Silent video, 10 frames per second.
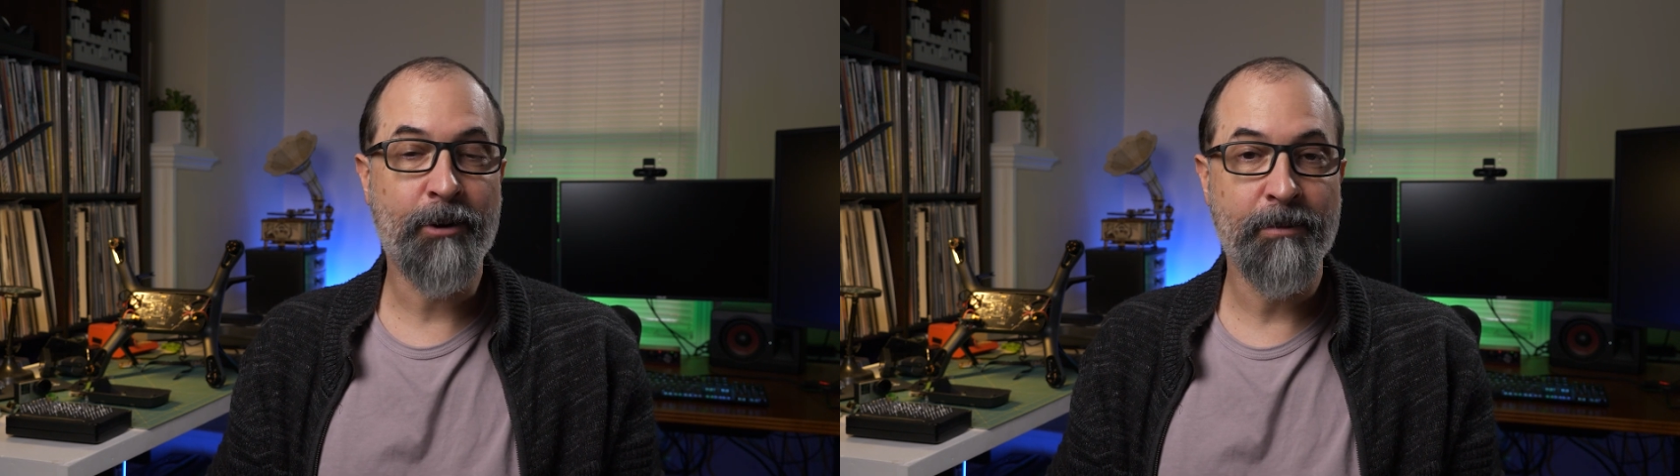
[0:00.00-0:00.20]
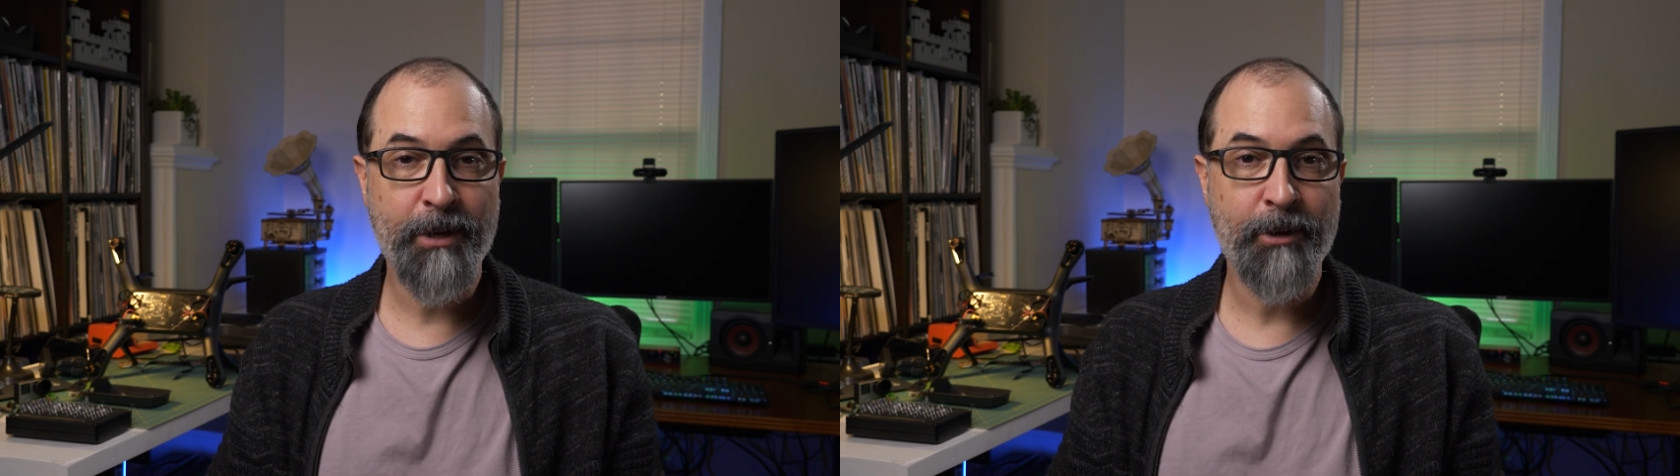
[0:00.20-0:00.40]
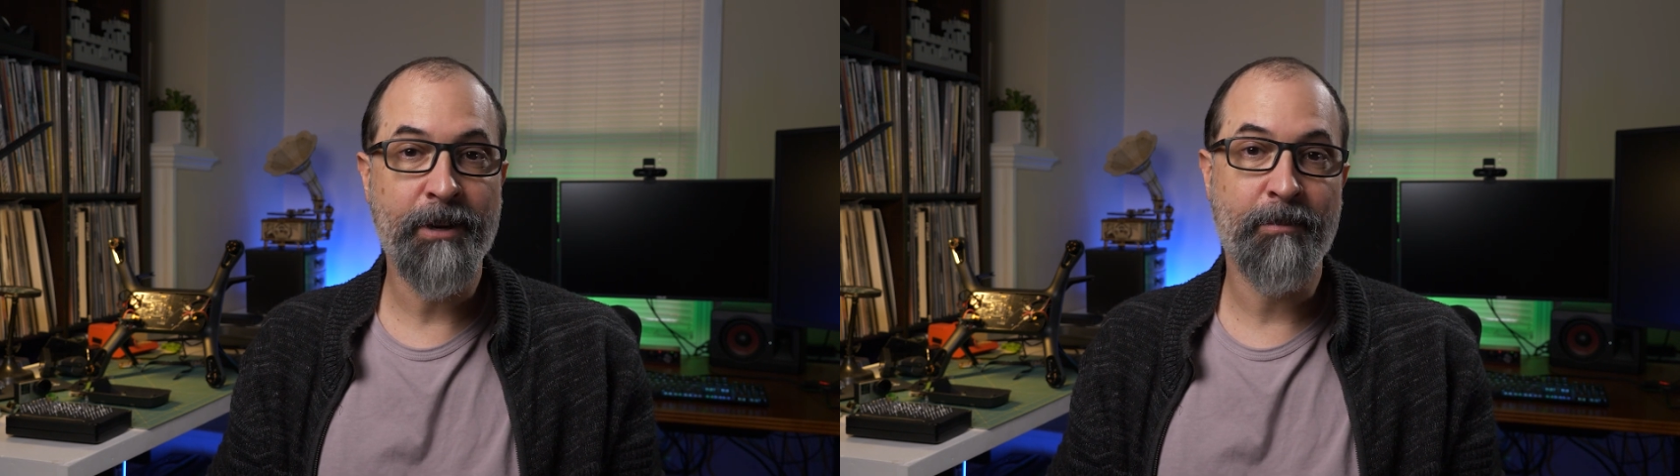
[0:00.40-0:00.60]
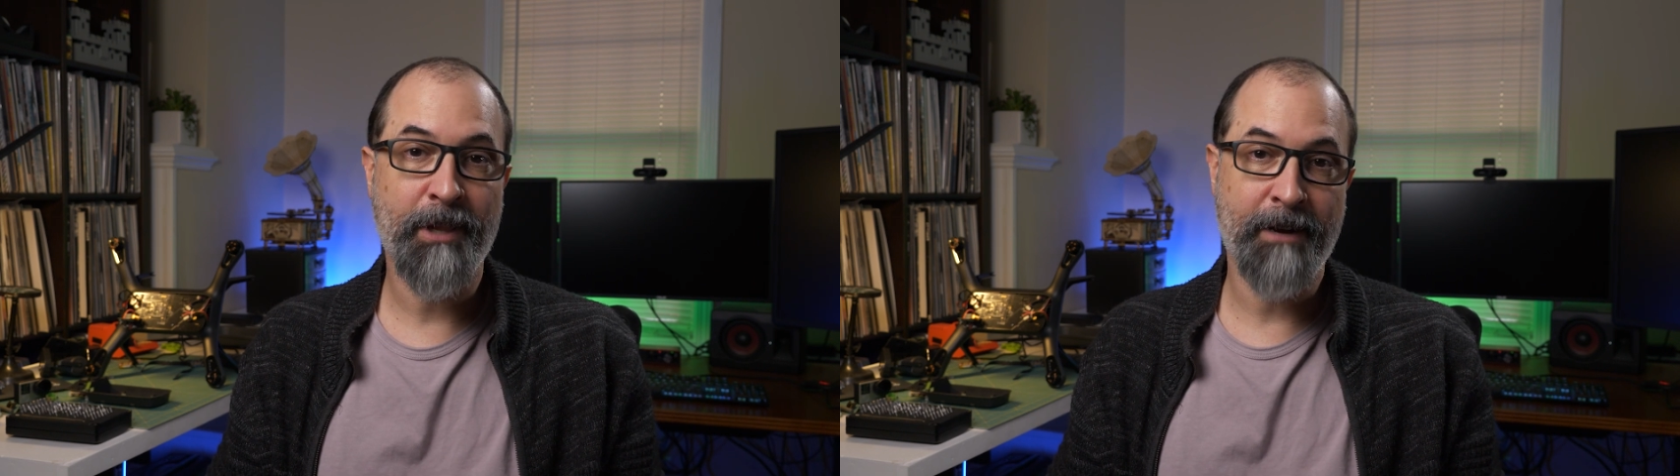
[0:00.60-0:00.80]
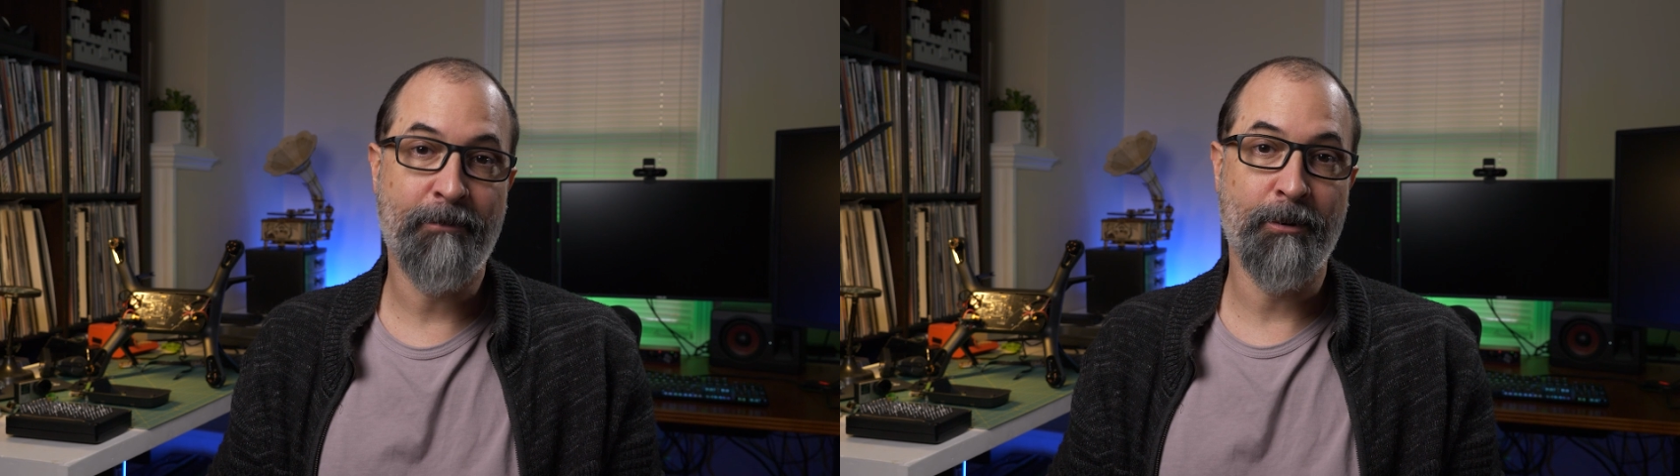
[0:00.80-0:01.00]
computing
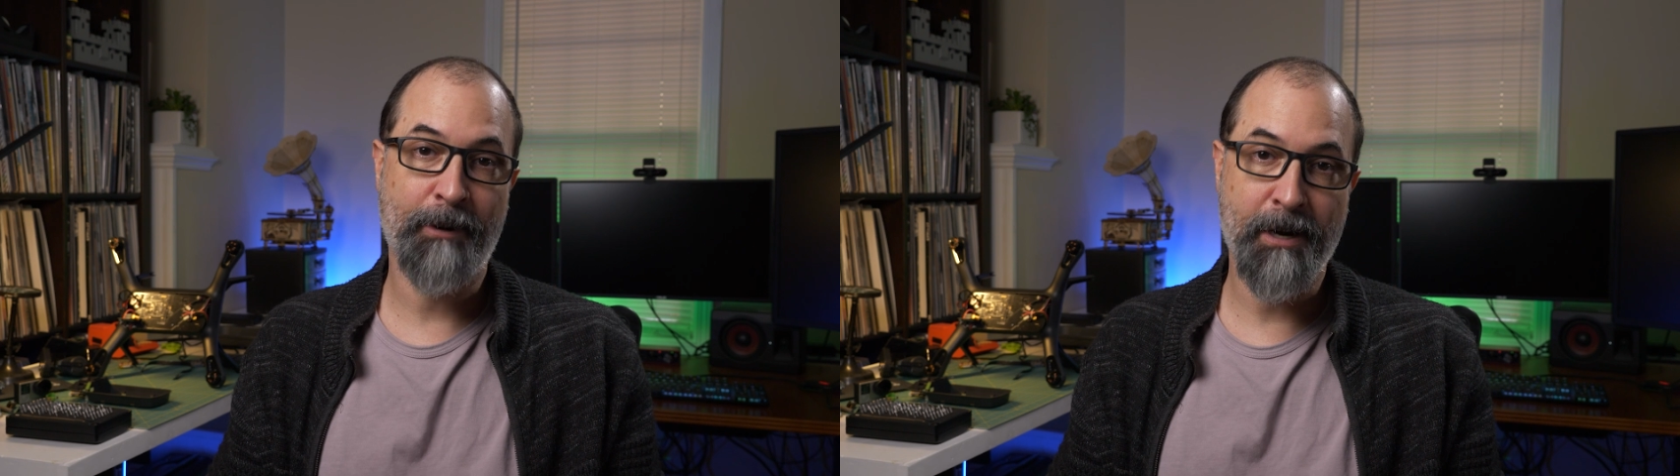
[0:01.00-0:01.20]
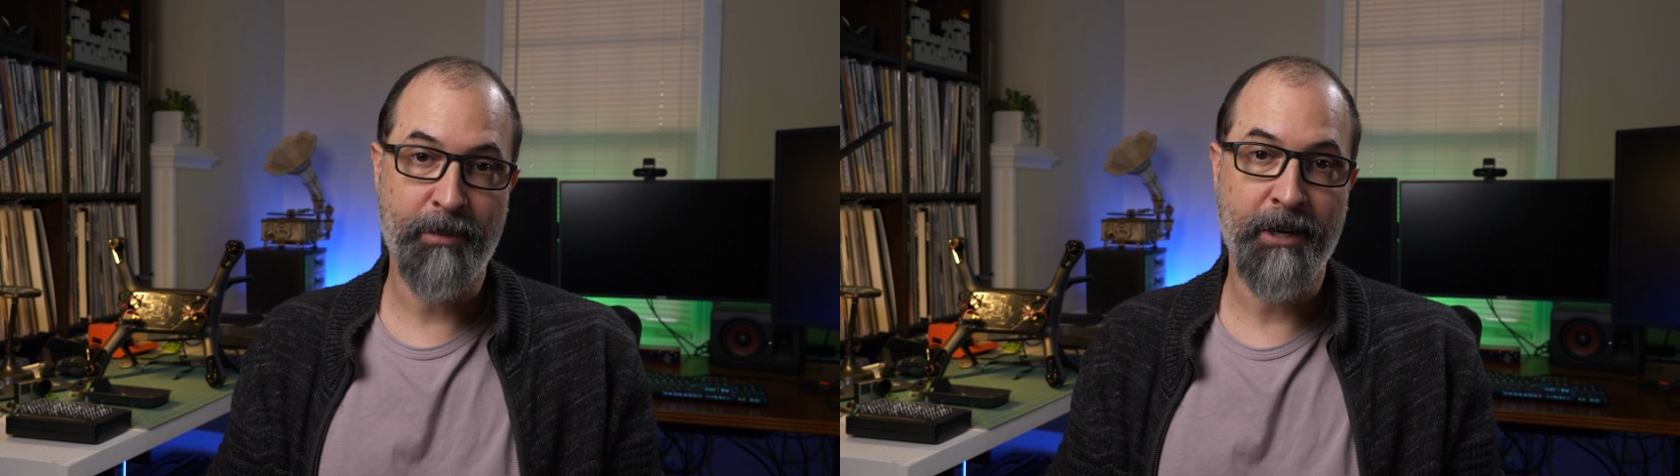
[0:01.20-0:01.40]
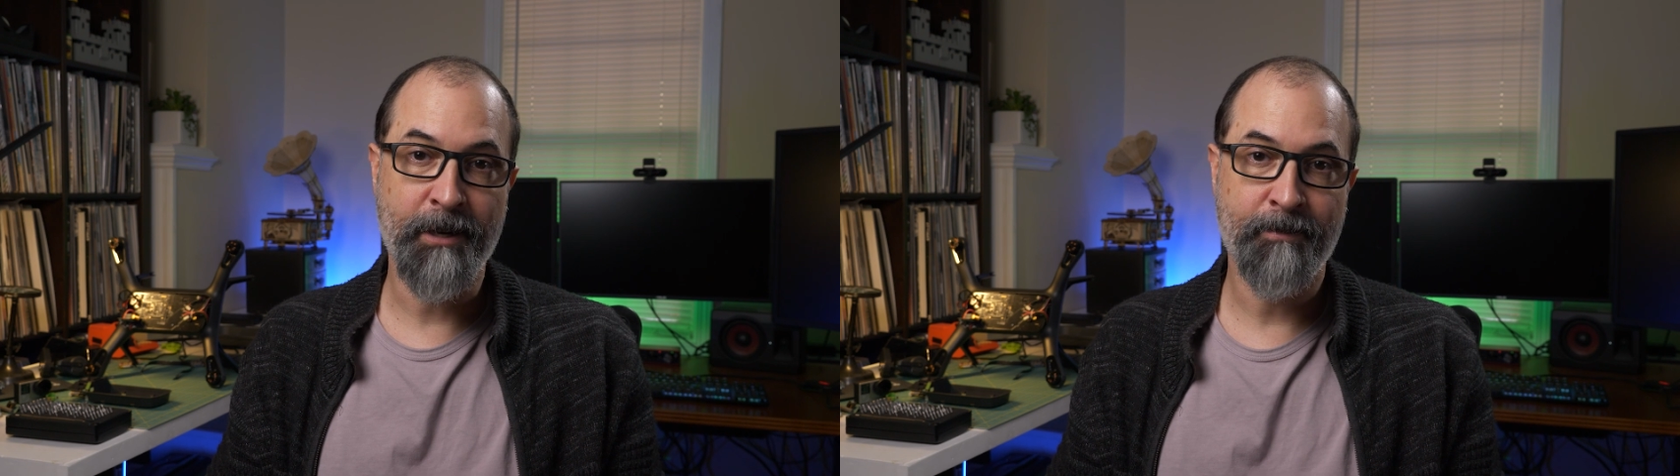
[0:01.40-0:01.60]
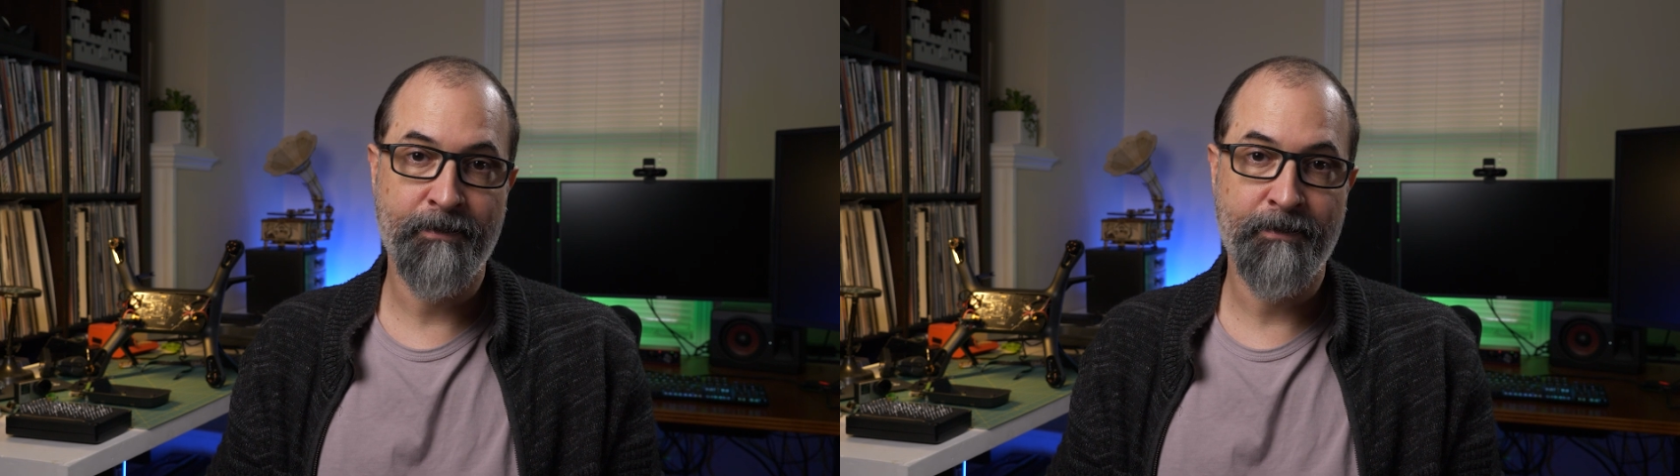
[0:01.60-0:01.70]
platform company?